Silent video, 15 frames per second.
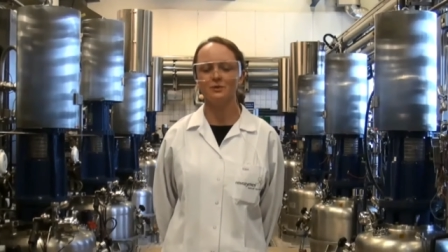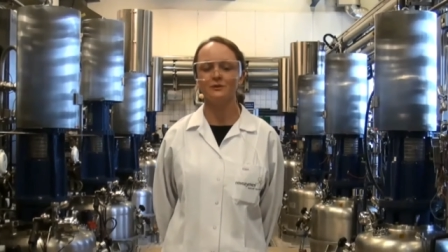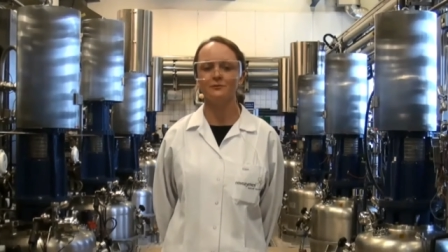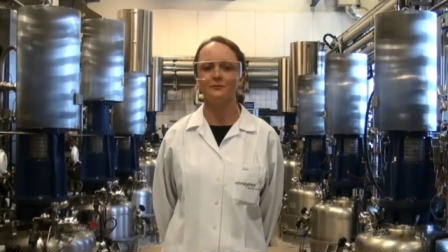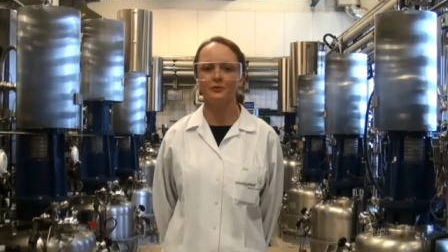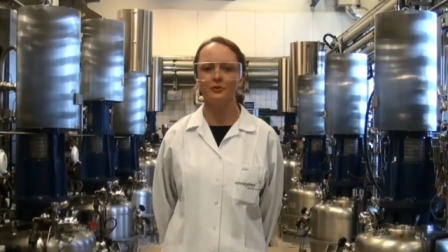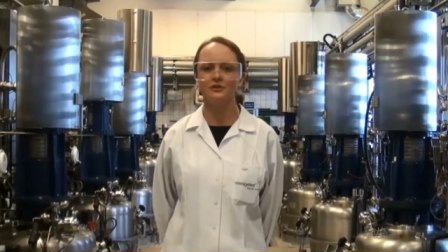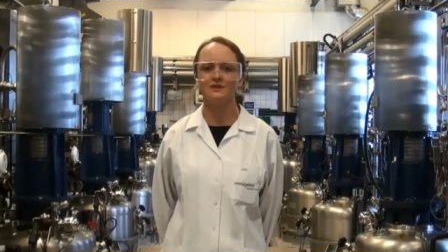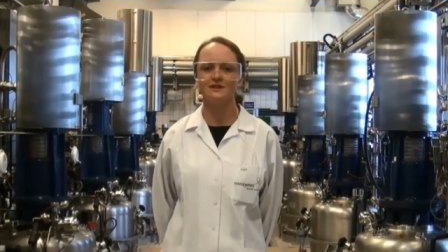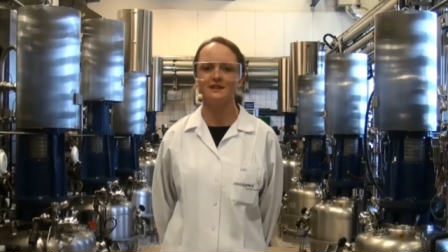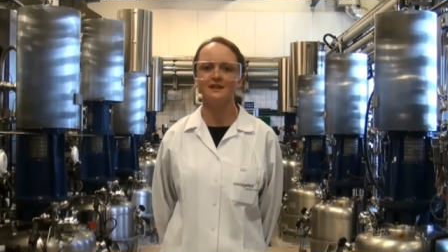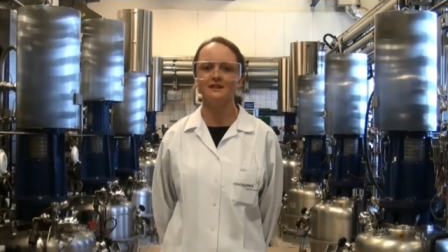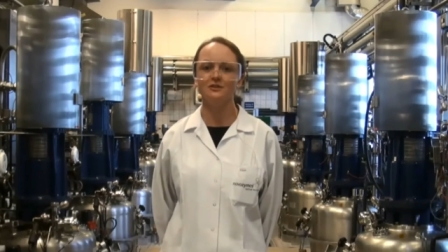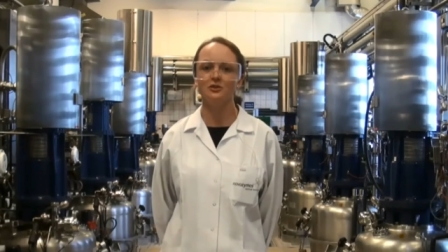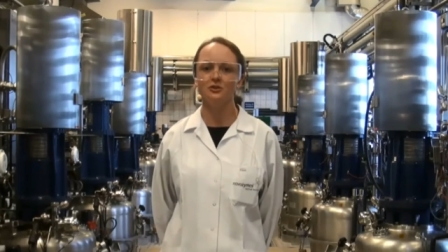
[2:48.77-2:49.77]
with
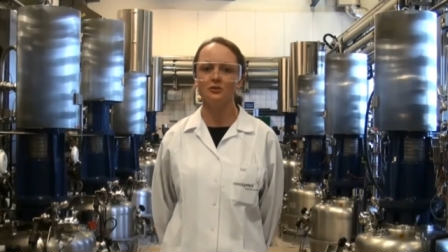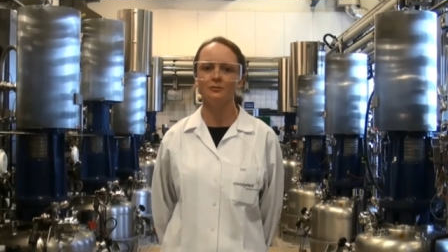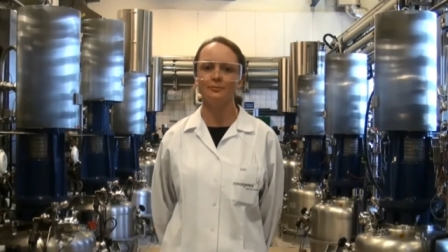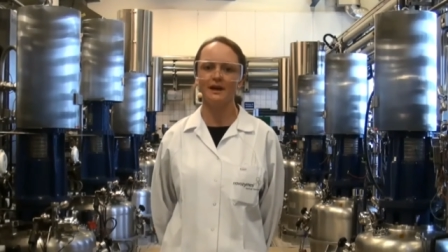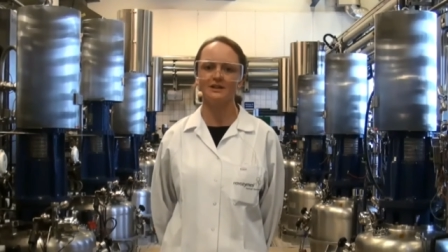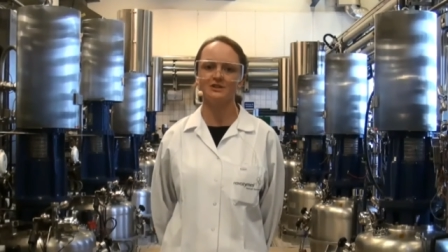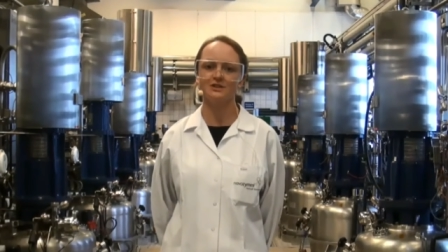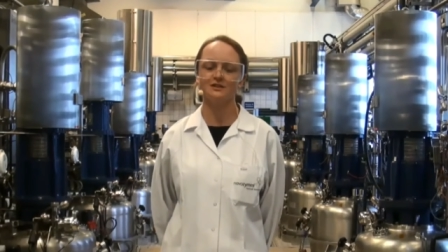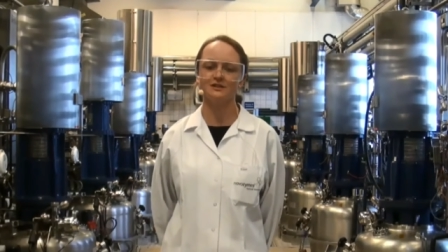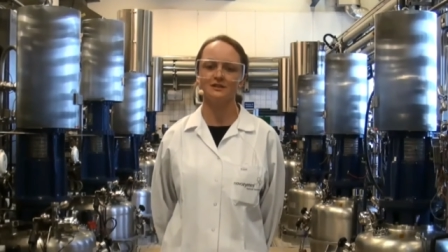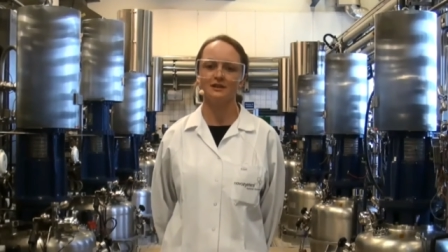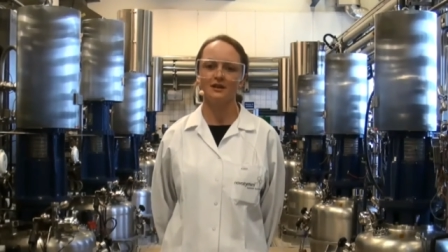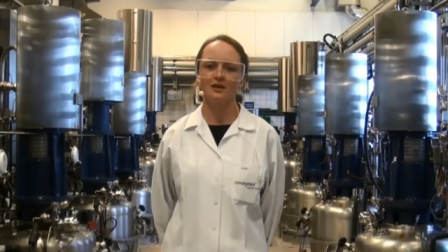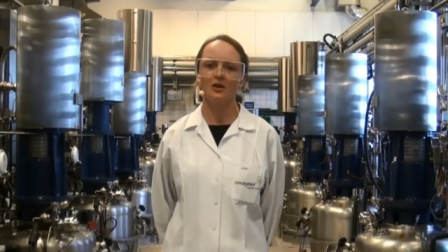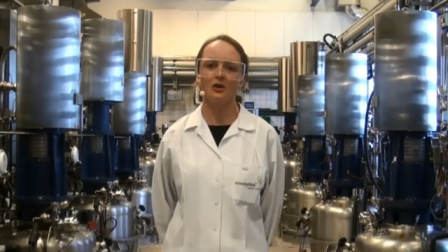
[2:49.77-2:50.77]
14 new batches